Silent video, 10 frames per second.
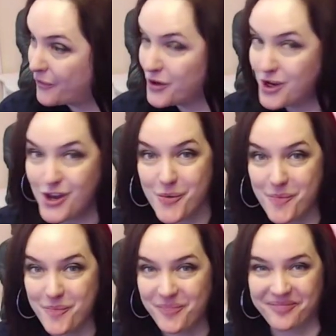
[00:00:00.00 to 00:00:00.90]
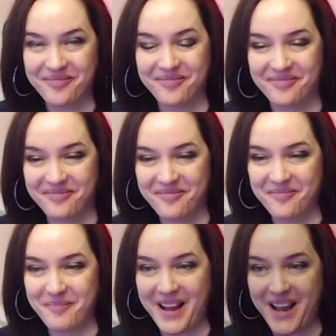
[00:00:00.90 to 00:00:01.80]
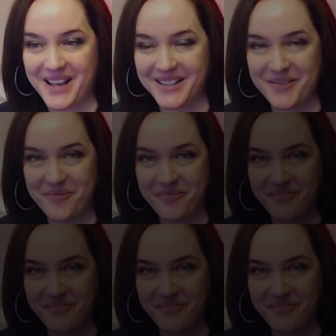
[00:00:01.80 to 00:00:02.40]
for you. Bye, guys.